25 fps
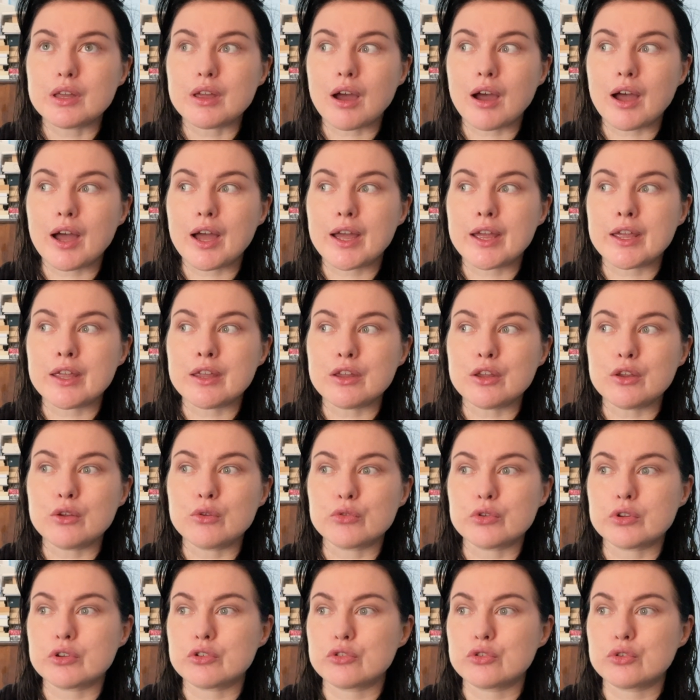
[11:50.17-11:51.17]
I
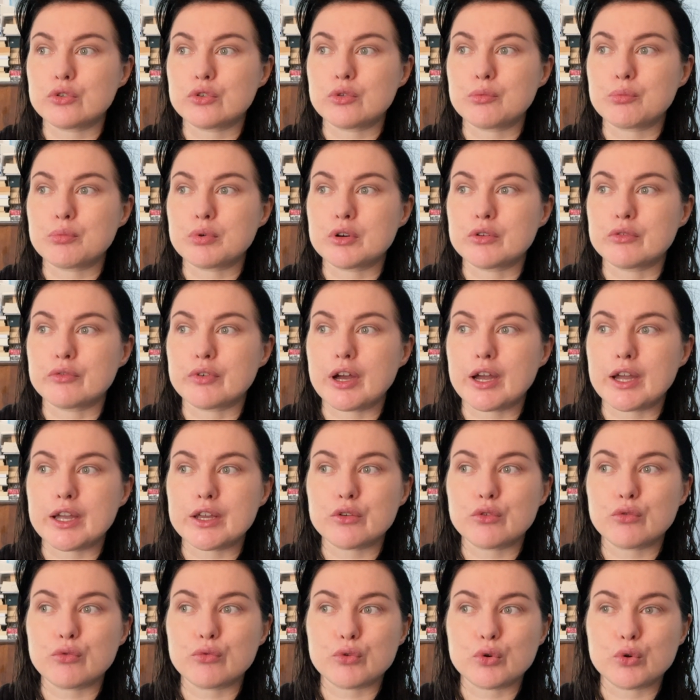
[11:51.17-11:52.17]
use it to
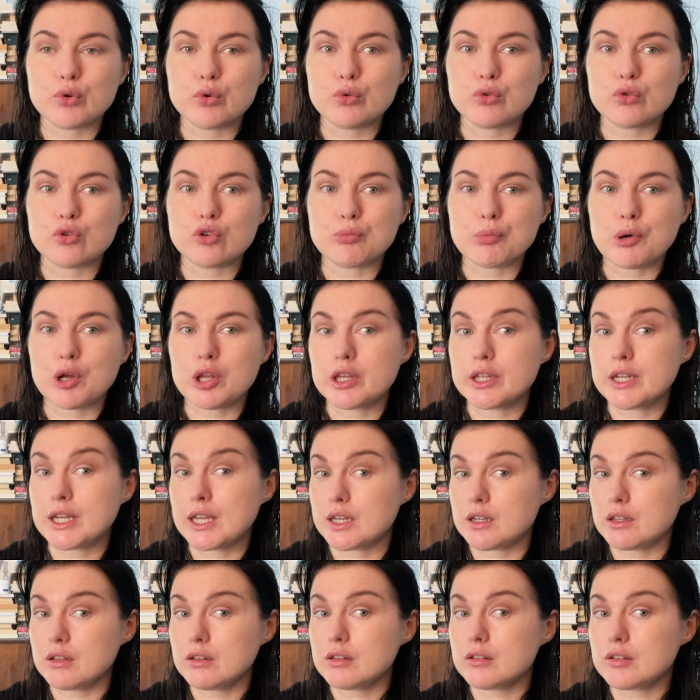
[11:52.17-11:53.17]
provide food to
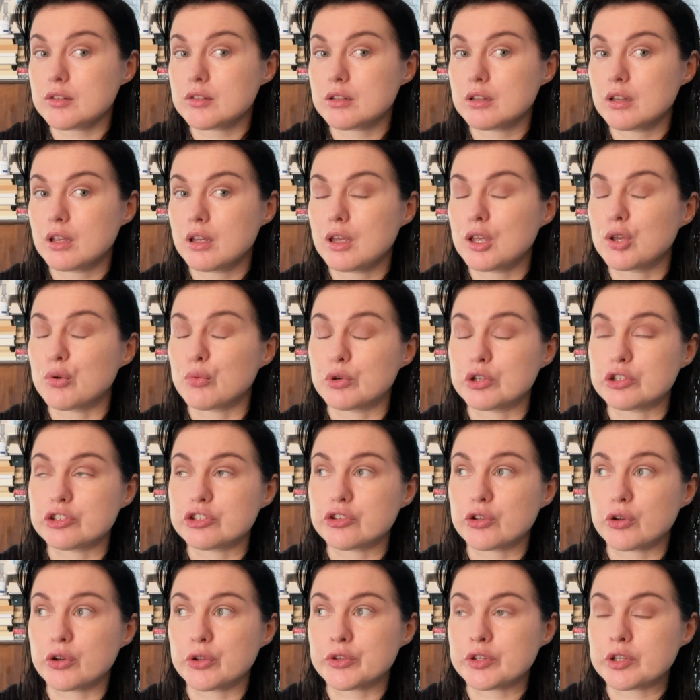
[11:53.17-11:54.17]
pollinators, which
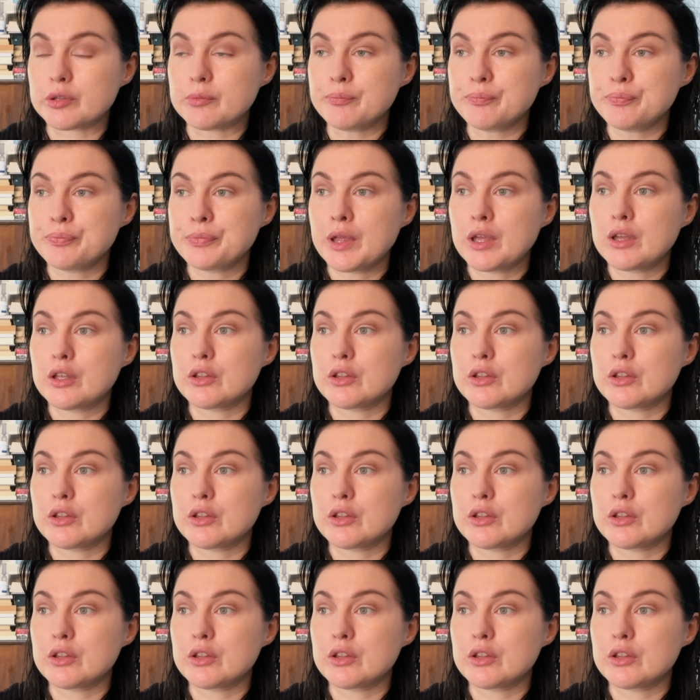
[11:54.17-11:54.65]
is awesome.